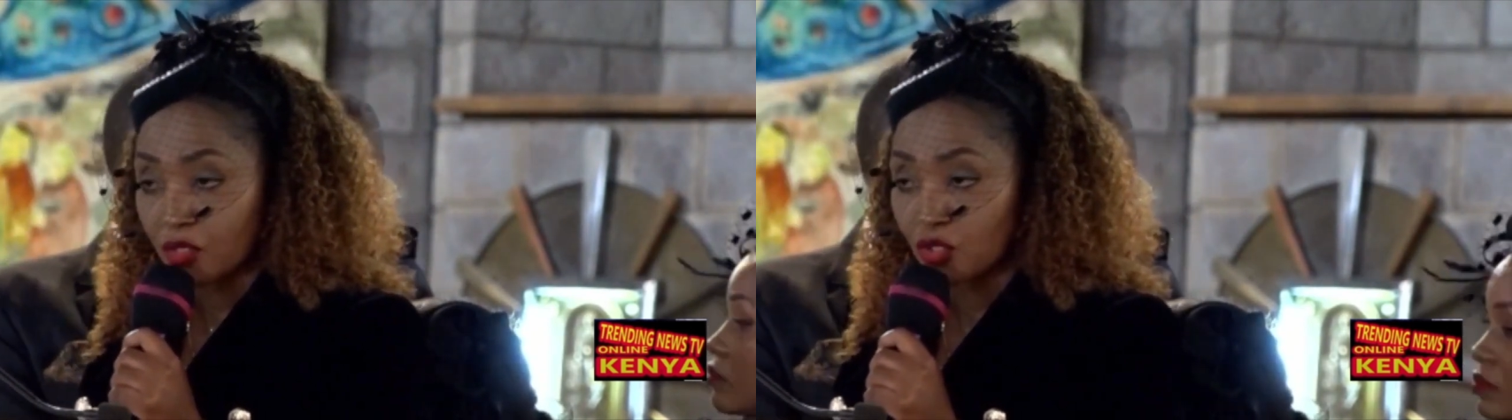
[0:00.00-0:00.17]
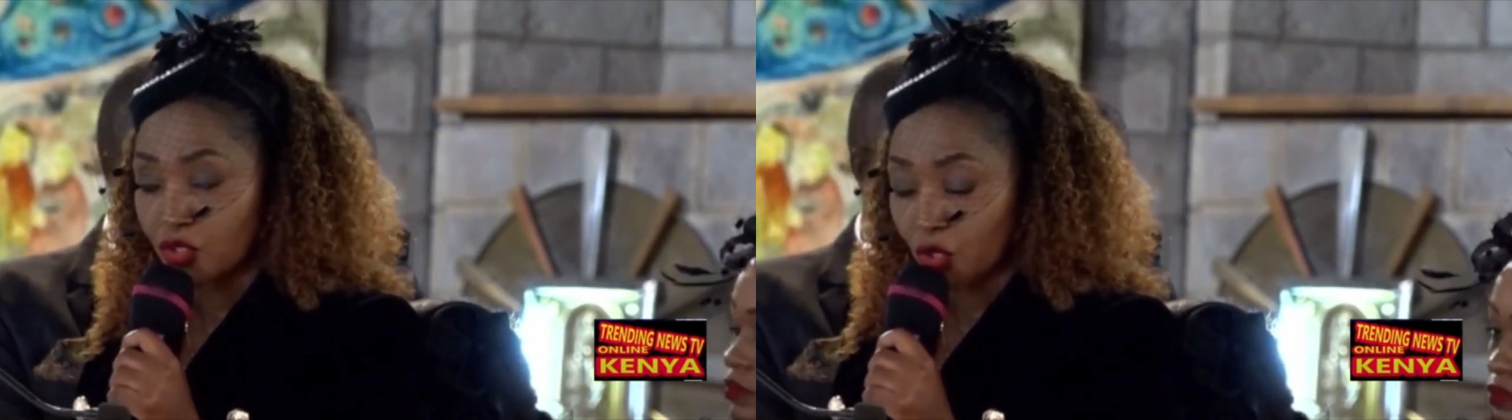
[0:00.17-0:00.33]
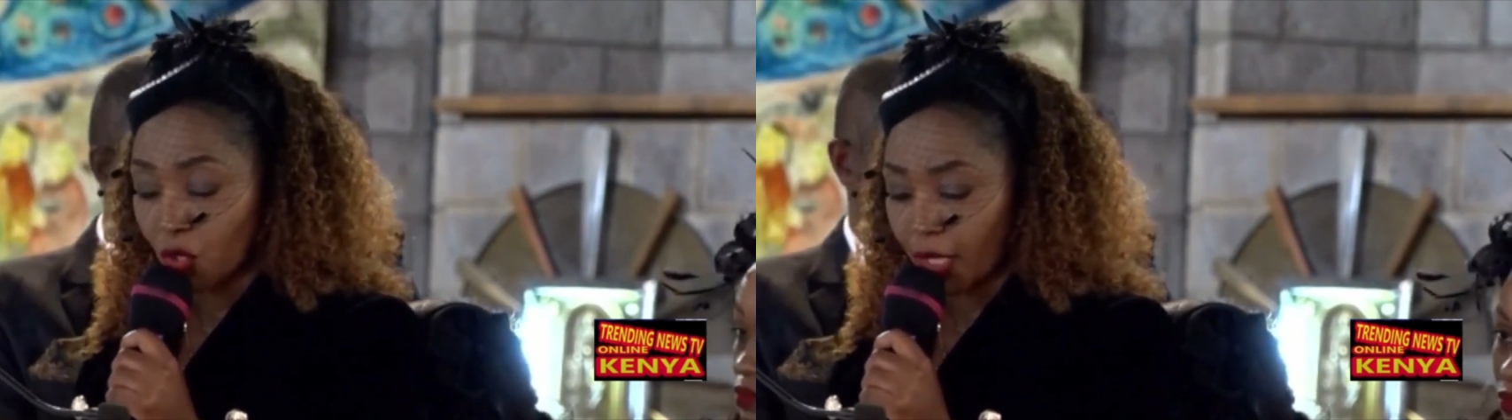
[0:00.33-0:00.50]

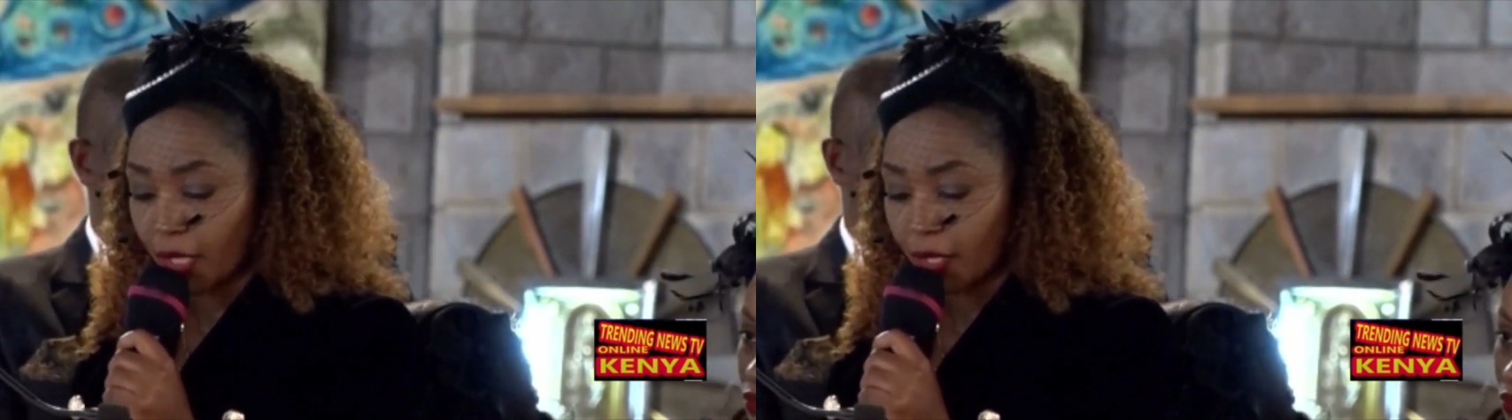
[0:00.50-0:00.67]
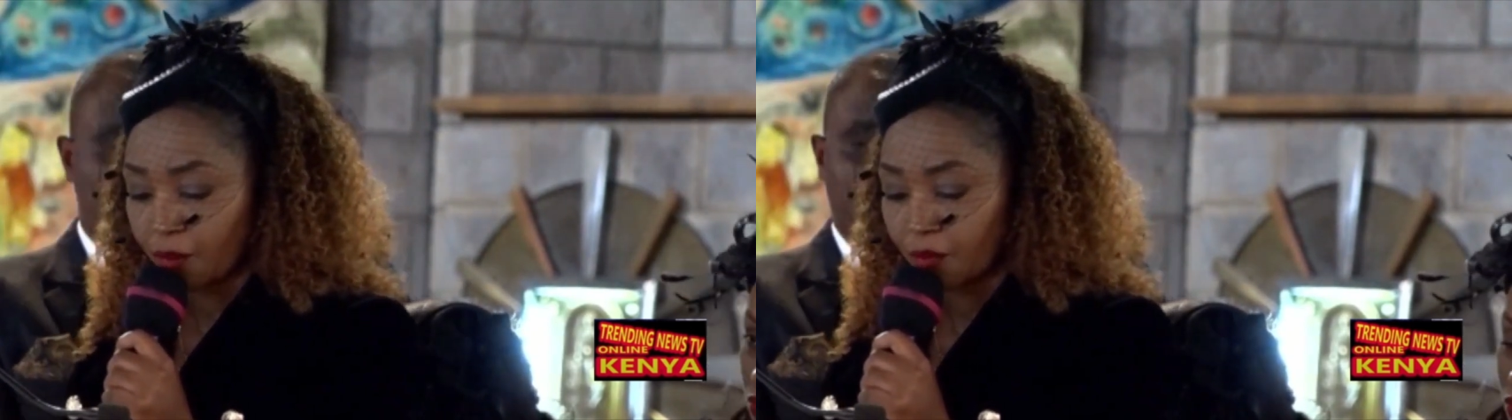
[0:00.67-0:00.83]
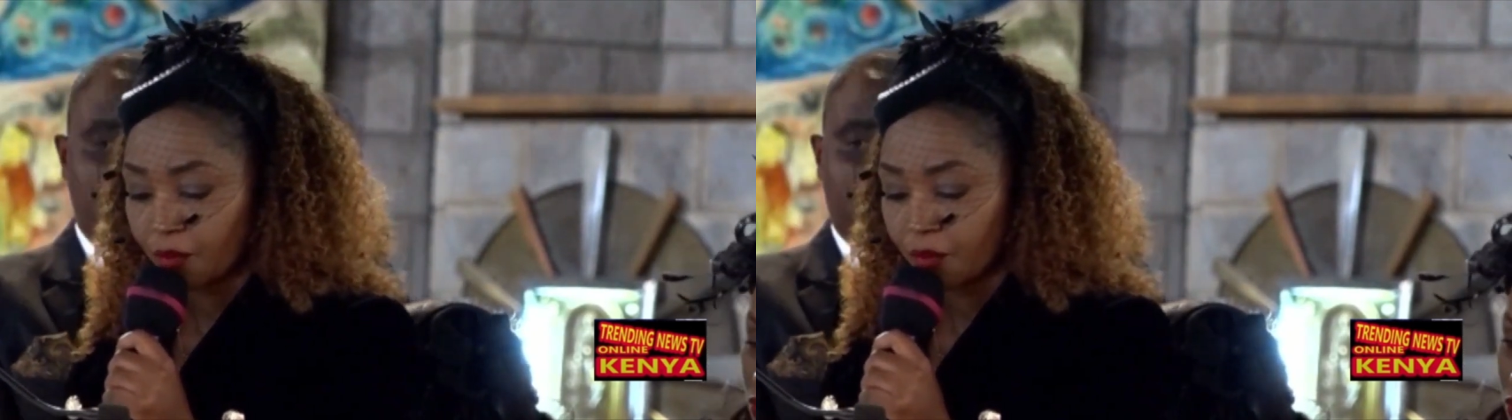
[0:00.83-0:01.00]
joy.
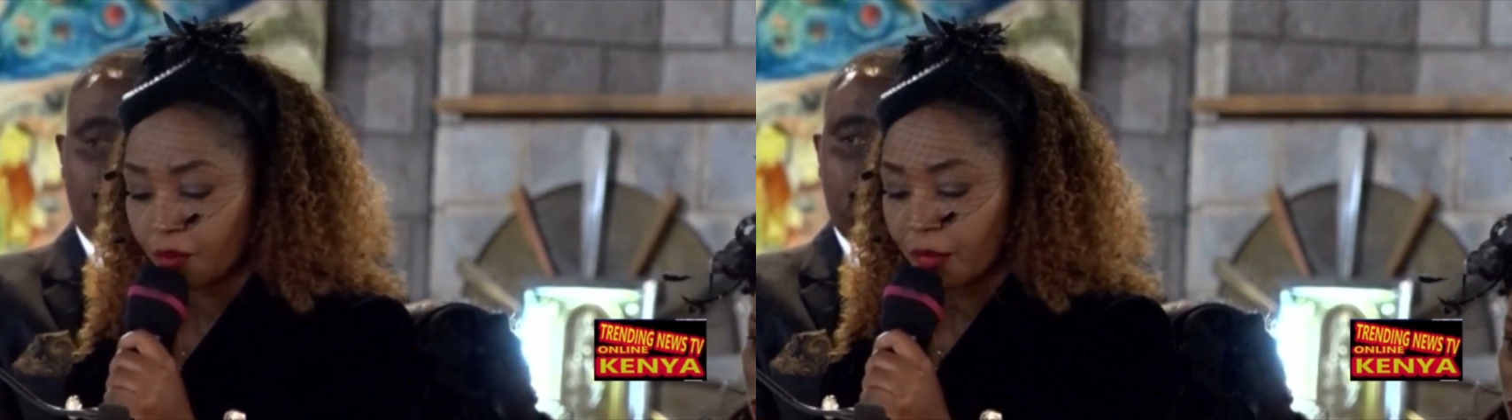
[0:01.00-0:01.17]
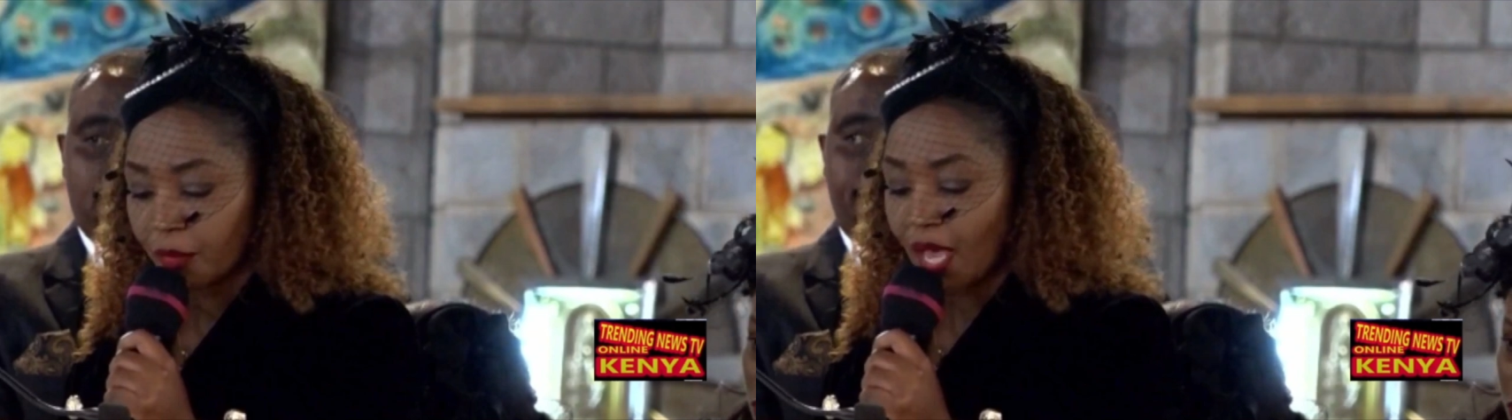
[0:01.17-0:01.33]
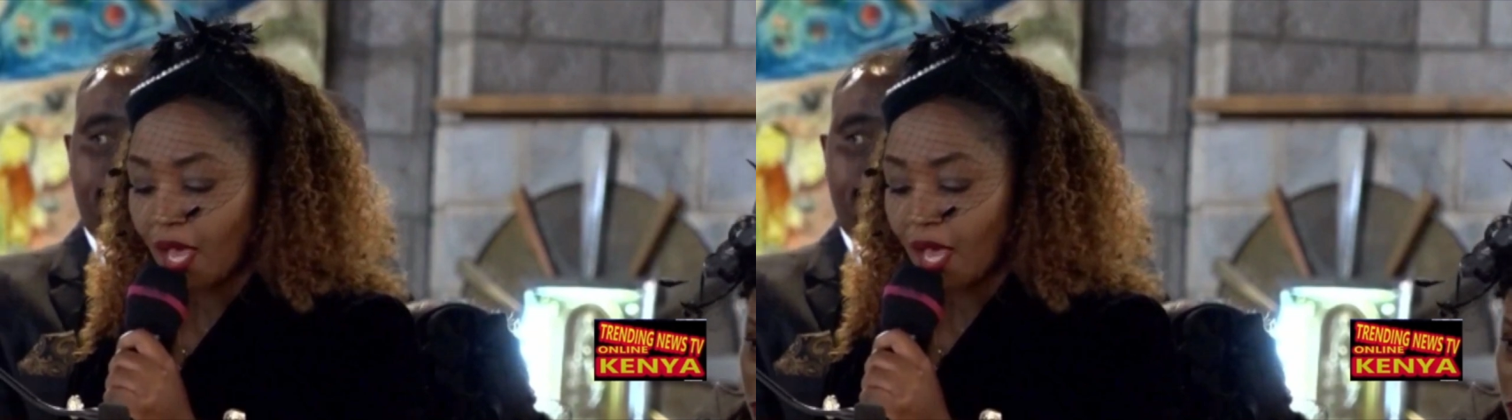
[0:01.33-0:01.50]
I